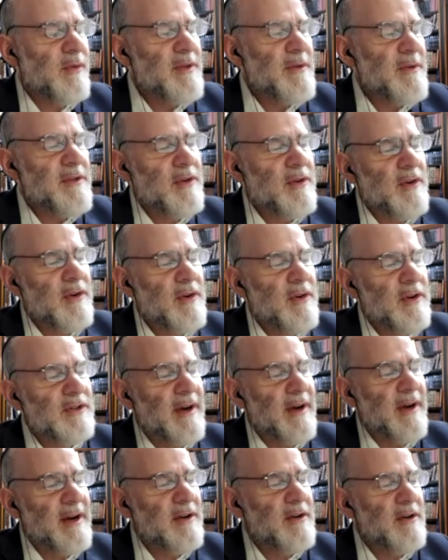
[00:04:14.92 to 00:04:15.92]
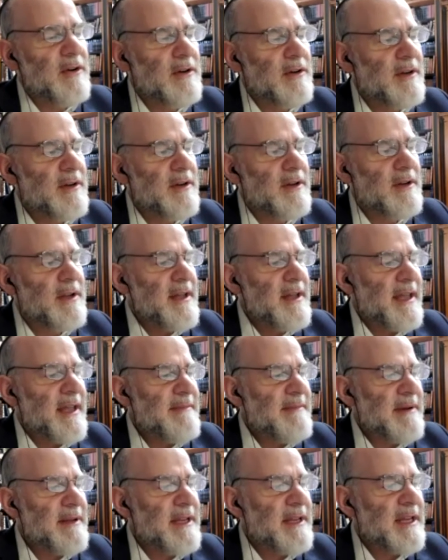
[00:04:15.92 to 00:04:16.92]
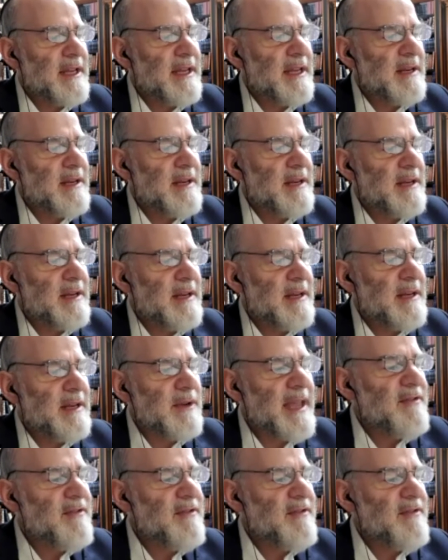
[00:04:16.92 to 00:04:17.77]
it's cooked or uncooked, you can't use